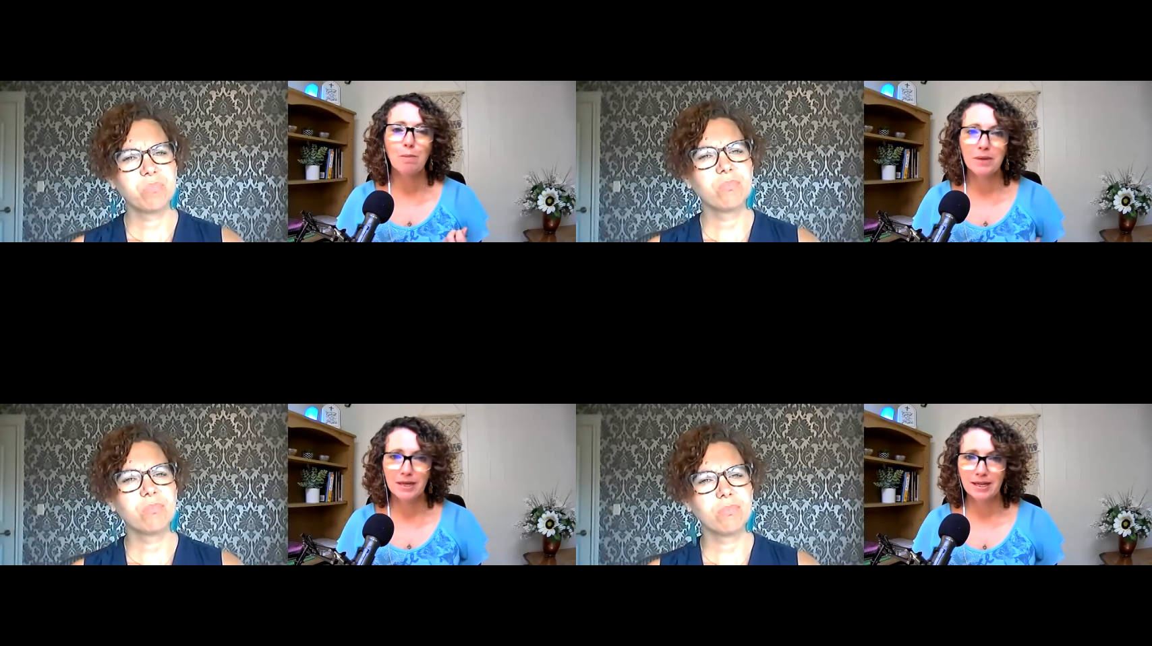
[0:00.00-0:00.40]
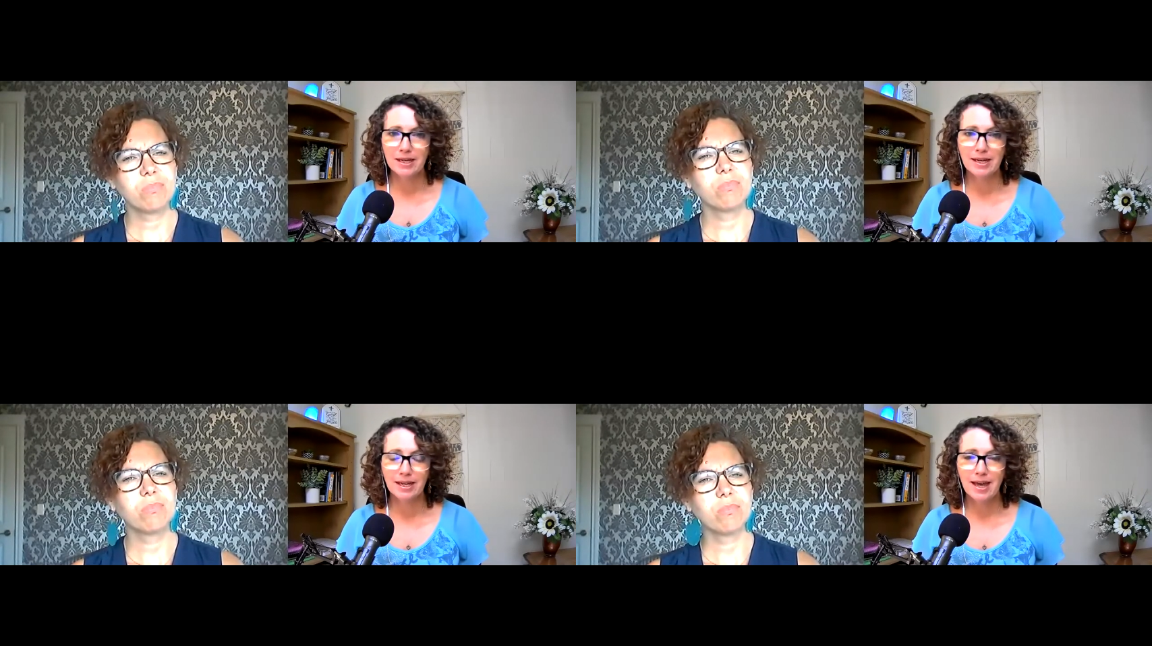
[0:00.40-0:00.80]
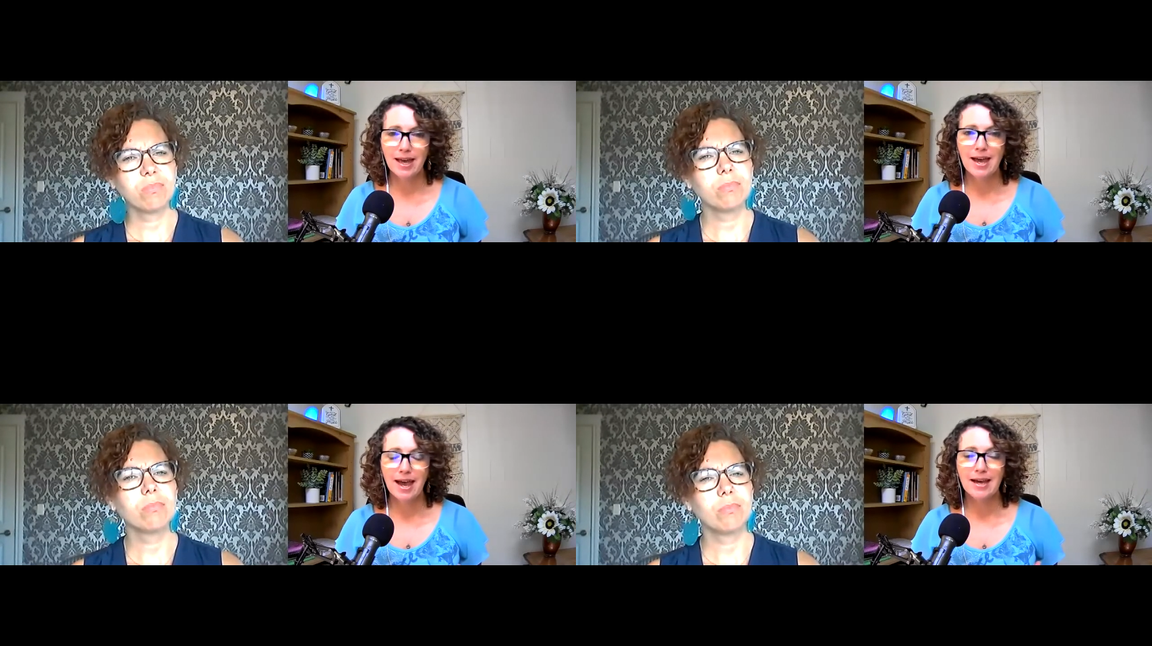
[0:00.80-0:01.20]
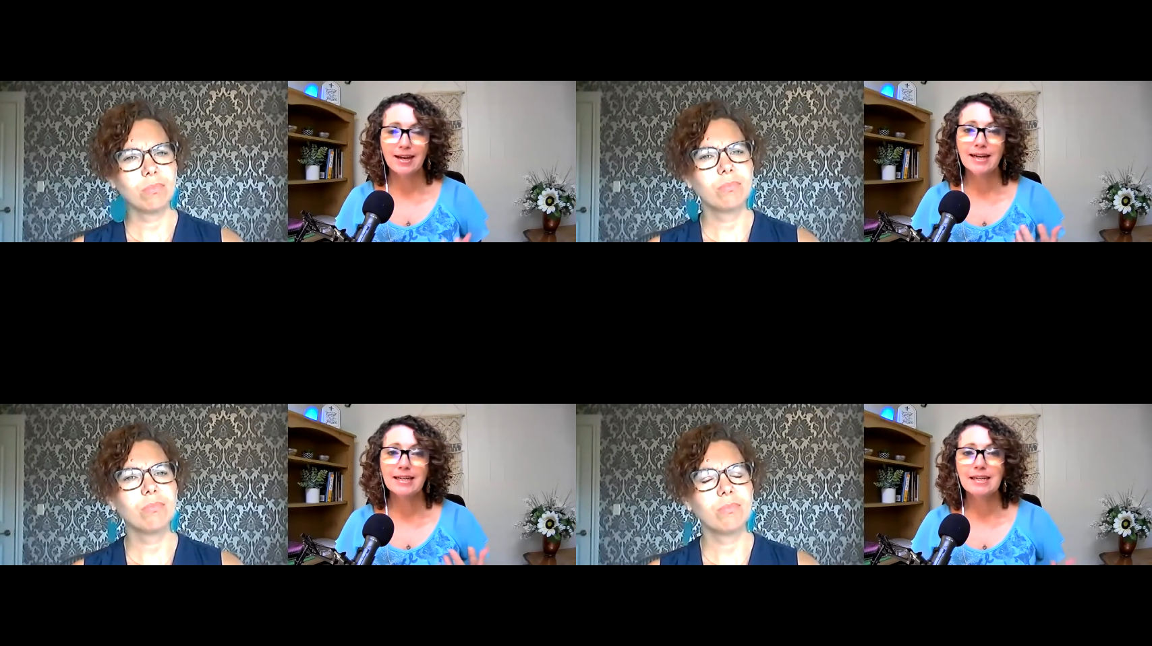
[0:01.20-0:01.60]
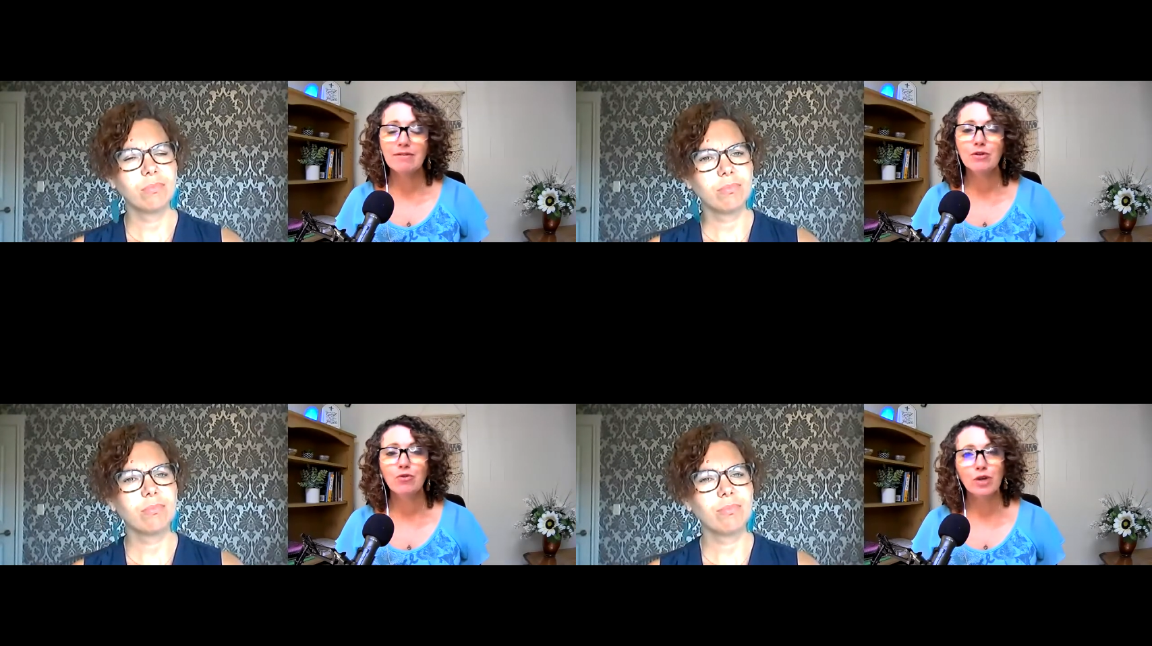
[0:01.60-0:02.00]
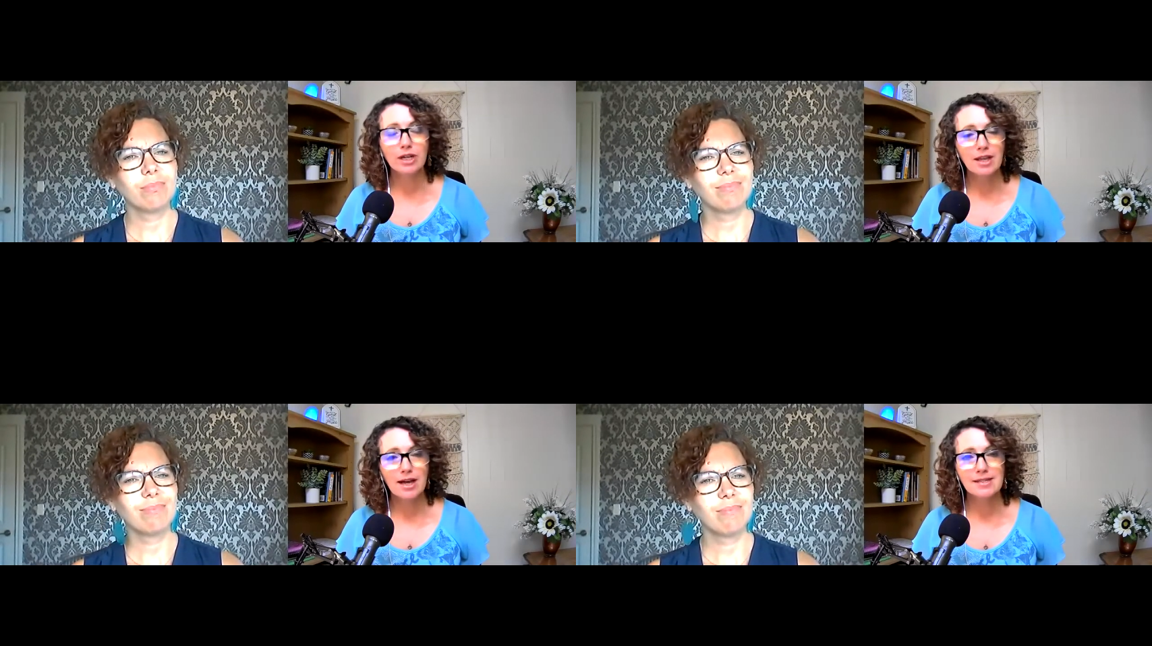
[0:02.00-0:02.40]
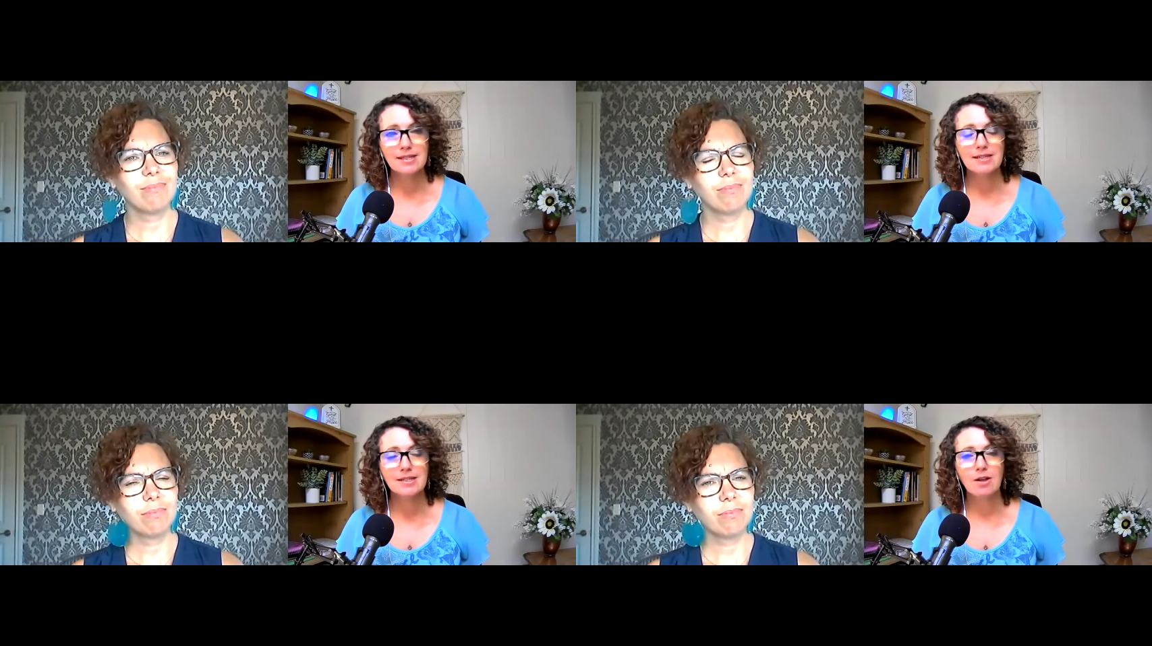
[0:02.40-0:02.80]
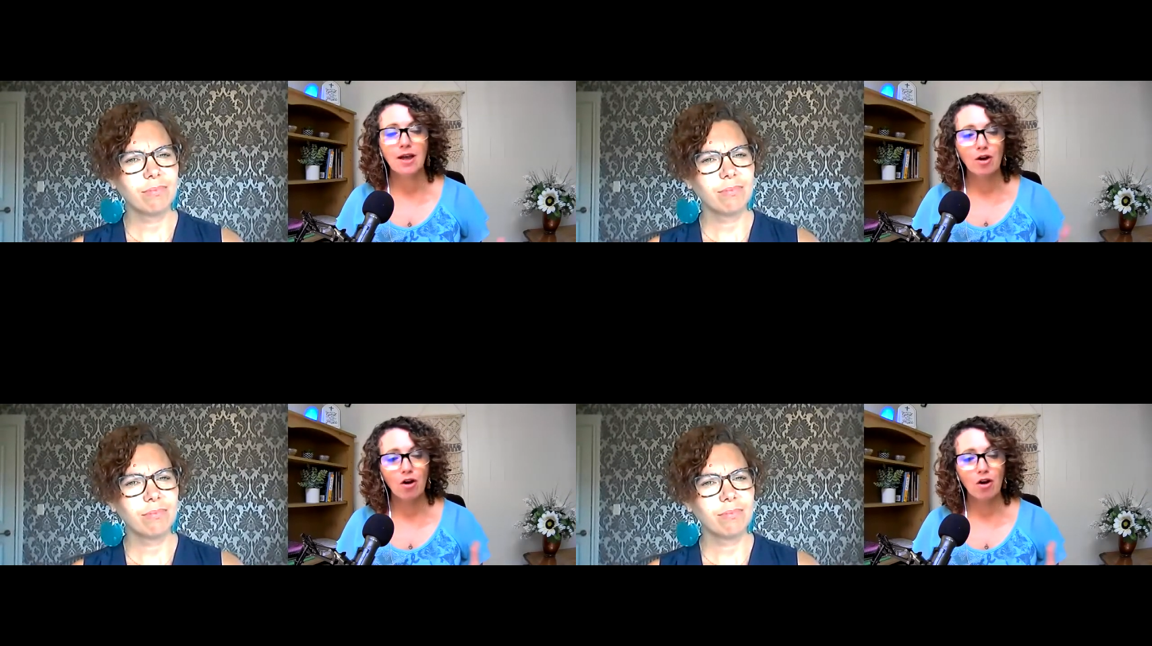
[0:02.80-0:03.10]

Speaker 1: big. And I didn't even realize it until I